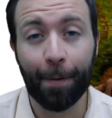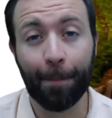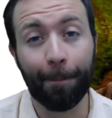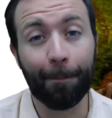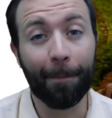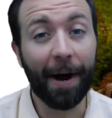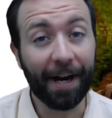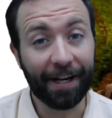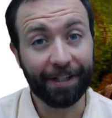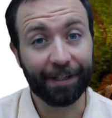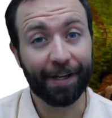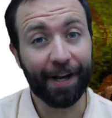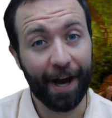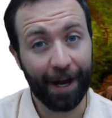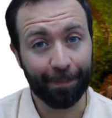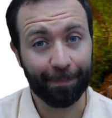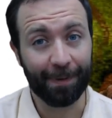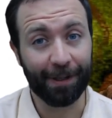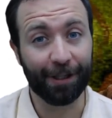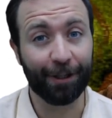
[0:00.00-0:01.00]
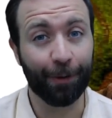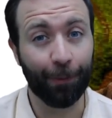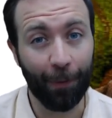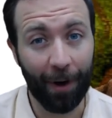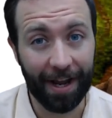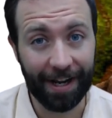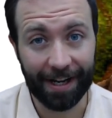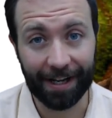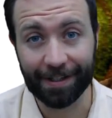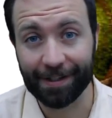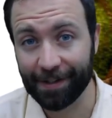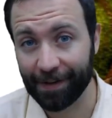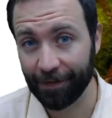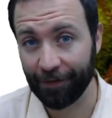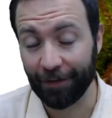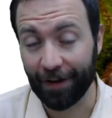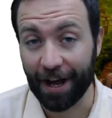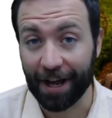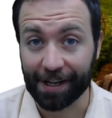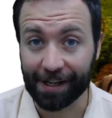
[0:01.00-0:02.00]
might not be quite as
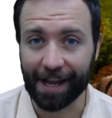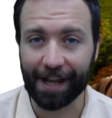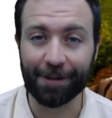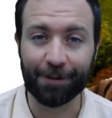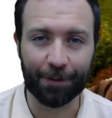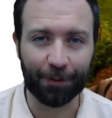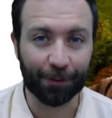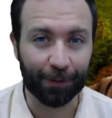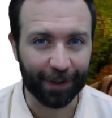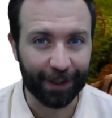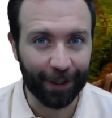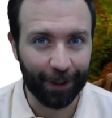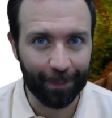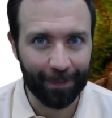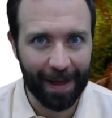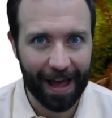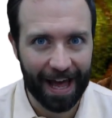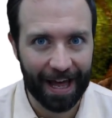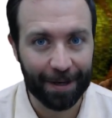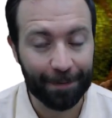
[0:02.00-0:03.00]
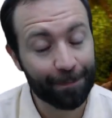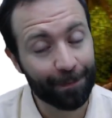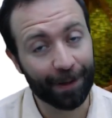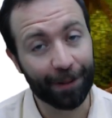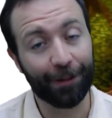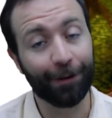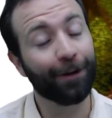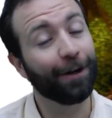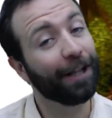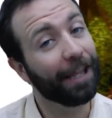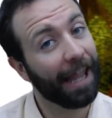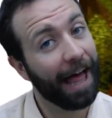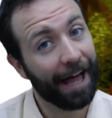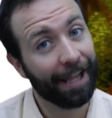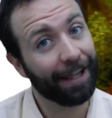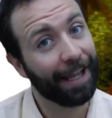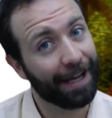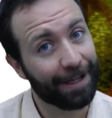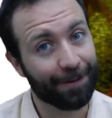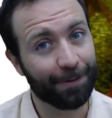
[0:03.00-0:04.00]
fun as a real pet, but they're a
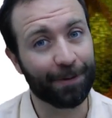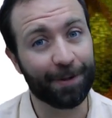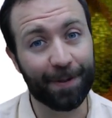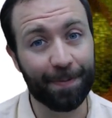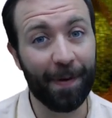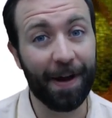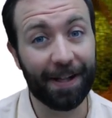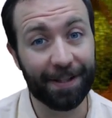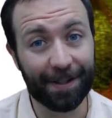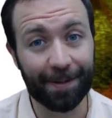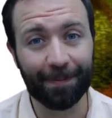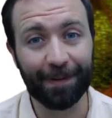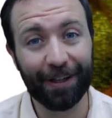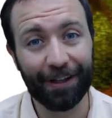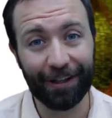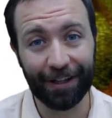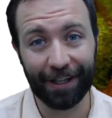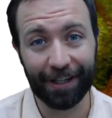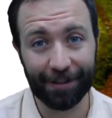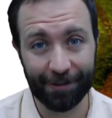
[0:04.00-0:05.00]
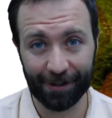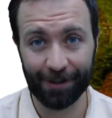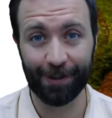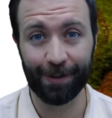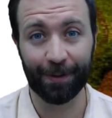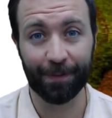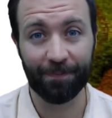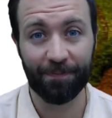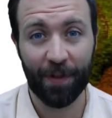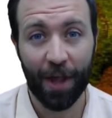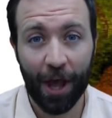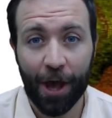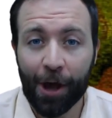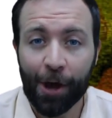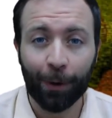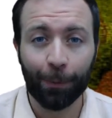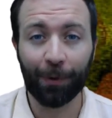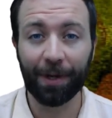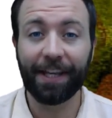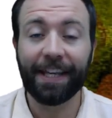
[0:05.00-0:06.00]
lot less responsibility too.
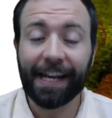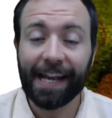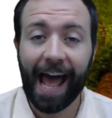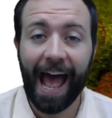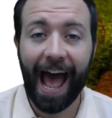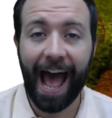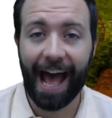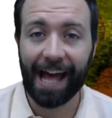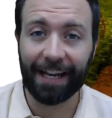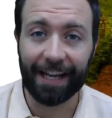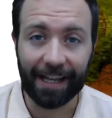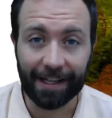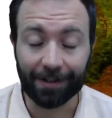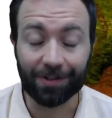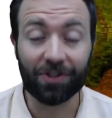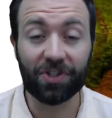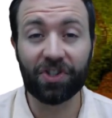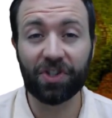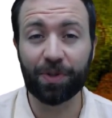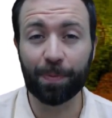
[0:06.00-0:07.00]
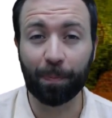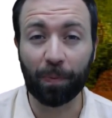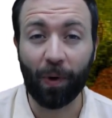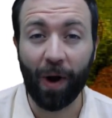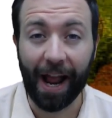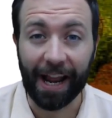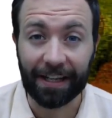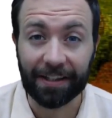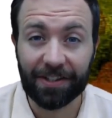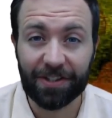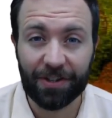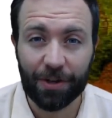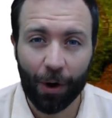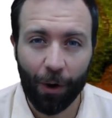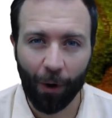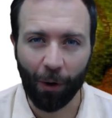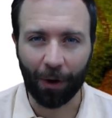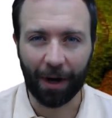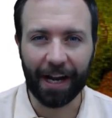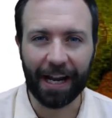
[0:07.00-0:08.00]
We can add in sprites,
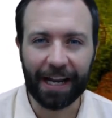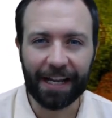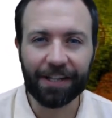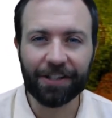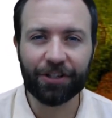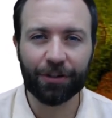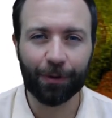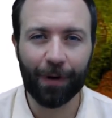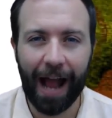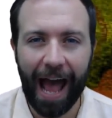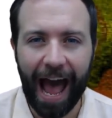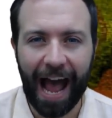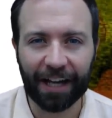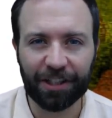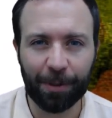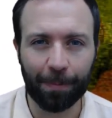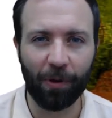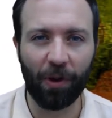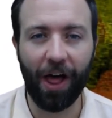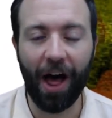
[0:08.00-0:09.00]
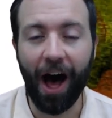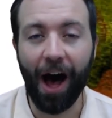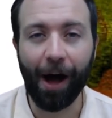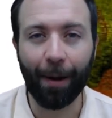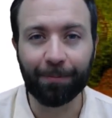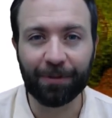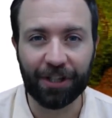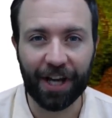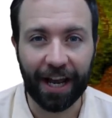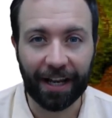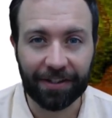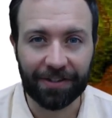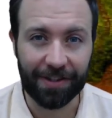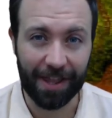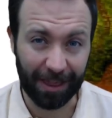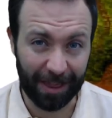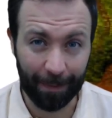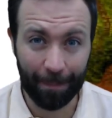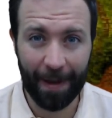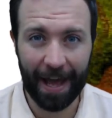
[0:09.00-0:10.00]
or interactable objects
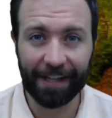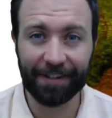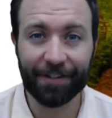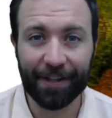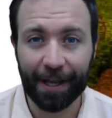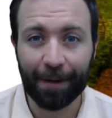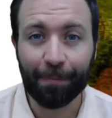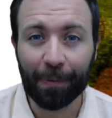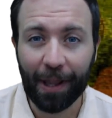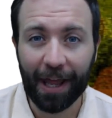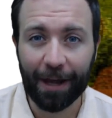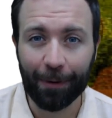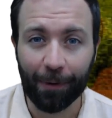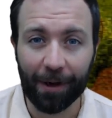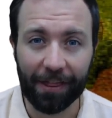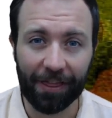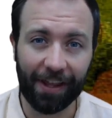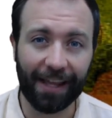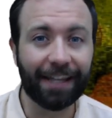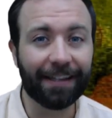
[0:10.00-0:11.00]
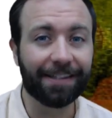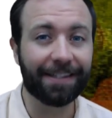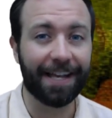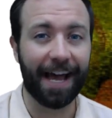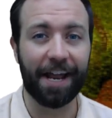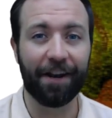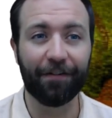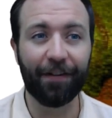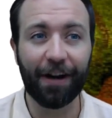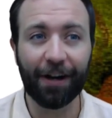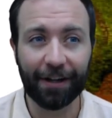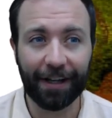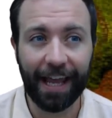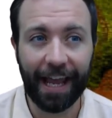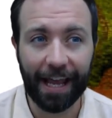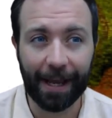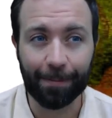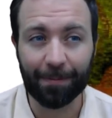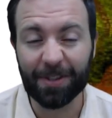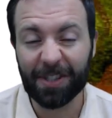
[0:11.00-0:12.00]
that the pets can play with inside of our
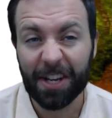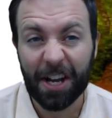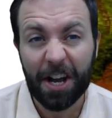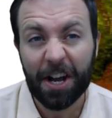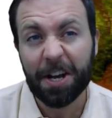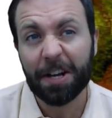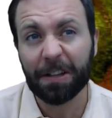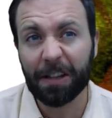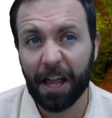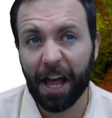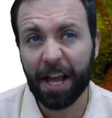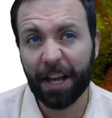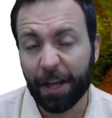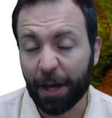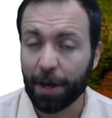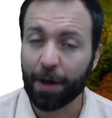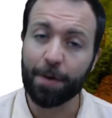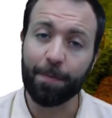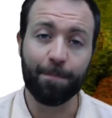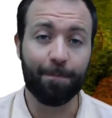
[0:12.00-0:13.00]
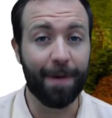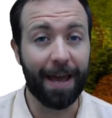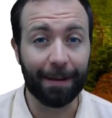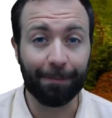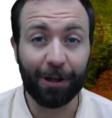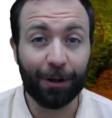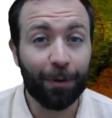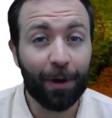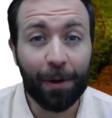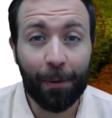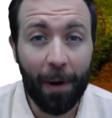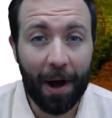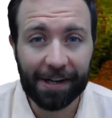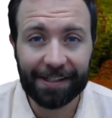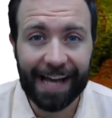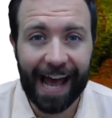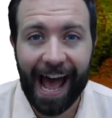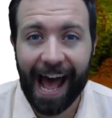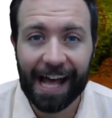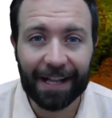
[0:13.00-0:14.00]
games. Like, maybe we want
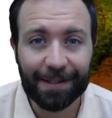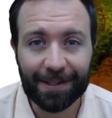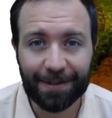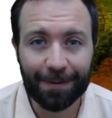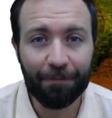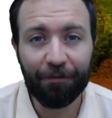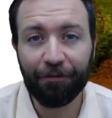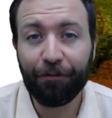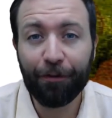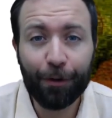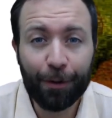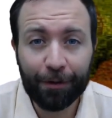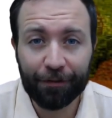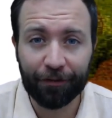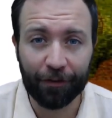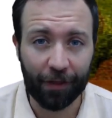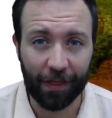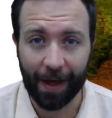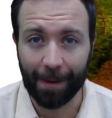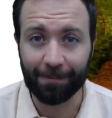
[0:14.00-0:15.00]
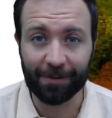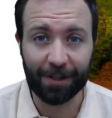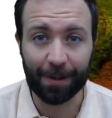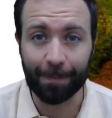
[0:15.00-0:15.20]
to add some food for them to